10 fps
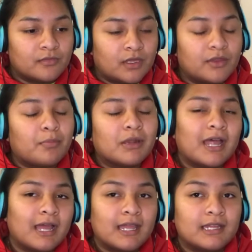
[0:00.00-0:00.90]

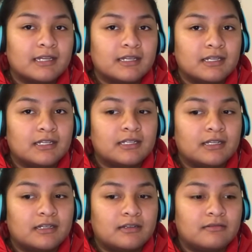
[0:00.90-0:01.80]
plot
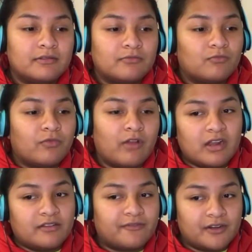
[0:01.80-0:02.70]
in
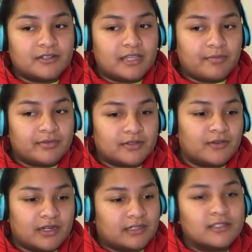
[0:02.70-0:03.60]
the first
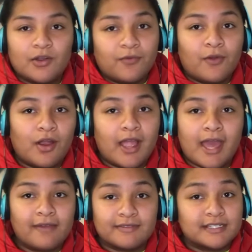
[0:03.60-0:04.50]
episode, and so far, I
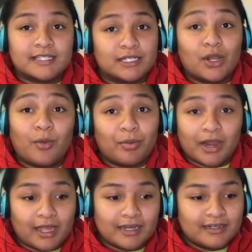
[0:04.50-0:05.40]
haven't seen no plot.